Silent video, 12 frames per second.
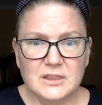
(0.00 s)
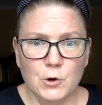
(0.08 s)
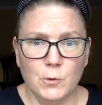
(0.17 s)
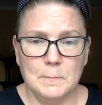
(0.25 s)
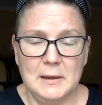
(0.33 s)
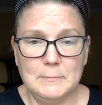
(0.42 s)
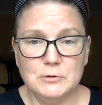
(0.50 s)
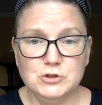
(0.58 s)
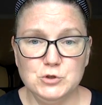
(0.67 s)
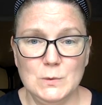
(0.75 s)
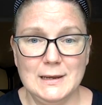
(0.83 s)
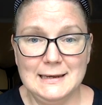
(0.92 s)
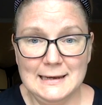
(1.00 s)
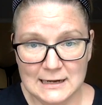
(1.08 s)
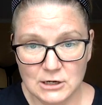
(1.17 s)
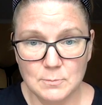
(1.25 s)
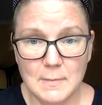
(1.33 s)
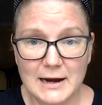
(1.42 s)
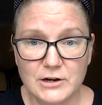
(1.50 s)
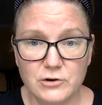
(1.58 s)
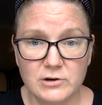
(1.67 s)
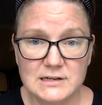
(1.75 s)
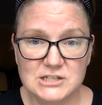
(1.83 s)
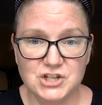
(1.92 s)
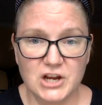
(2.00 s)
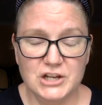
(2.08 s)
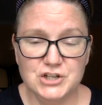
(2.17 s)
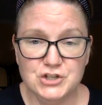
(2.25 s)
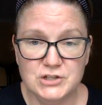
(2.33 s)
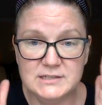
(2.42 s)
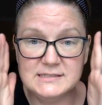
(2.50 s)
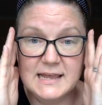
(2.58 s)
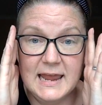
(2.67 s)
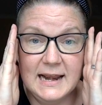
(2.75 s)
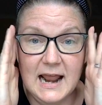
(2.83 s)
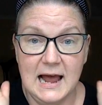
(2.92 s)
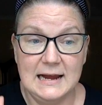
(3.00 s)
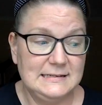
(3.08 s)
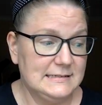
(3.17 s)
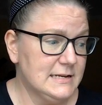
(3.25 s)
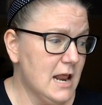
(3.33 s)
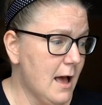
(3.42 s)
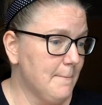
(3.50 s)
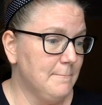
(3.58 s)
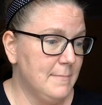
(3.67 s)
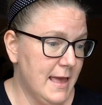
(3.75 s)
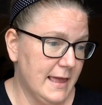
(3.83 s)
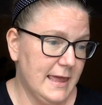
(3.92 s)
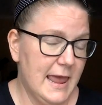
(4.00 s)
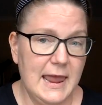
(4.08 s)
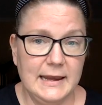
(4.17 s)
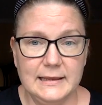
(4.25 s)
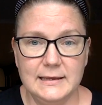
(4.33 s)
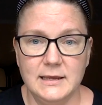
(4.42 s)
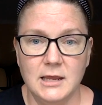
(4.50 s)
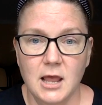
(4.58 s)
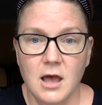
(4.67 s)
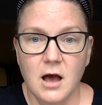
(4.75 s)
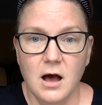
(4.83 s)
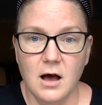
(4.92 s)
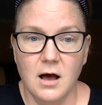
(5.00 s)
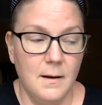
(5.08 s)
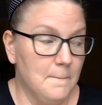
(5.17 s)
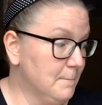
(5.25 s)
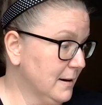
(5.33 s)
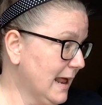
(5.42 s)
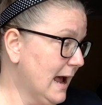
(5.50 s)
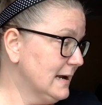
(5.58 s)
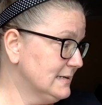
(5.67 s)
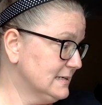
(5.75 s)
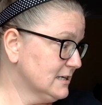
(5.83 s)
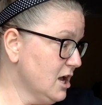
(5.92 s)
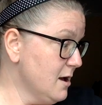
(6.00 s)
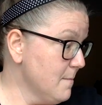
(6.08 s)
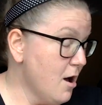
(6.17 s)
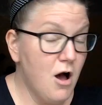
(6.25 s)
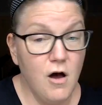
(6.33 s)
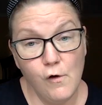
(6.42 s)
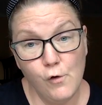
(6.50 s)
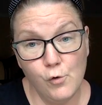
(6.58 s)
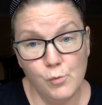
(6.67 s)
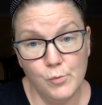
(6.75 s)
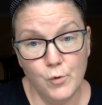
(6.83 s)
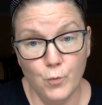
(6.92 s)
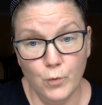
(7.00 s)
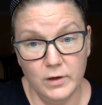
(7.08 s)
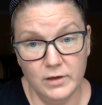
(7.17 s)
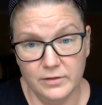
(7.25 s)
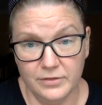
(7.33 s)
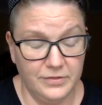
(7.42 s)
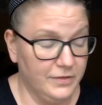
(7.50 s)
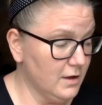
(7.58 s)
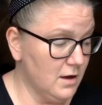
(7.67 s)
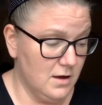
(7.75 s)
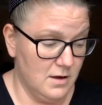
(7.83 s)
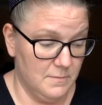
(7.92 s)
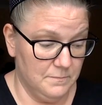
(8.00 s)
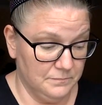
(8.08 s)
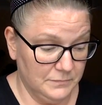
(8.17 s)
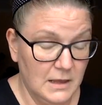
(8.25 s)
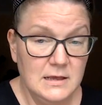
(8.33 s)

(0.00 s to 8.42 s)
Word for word: There were people doing needle minder exchanges, and I did not make any, um, but I did come home with um,